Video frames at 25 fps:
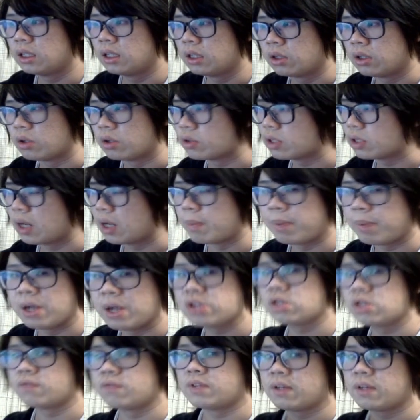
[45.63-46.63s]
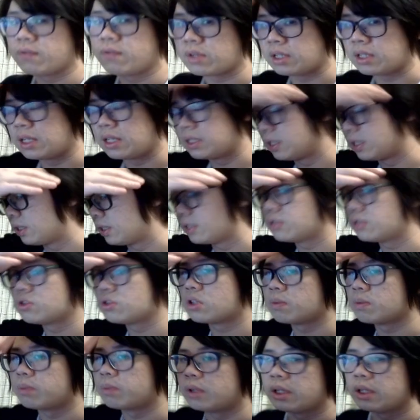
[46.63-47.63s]
There's a bunch of different Gyze lists you
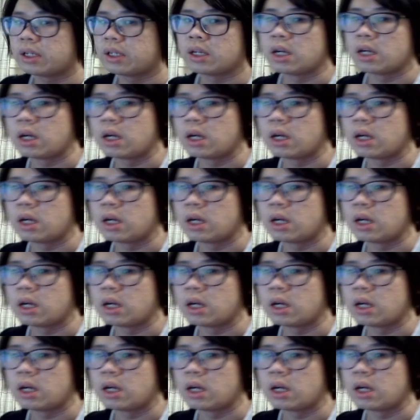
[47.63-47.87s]
could play.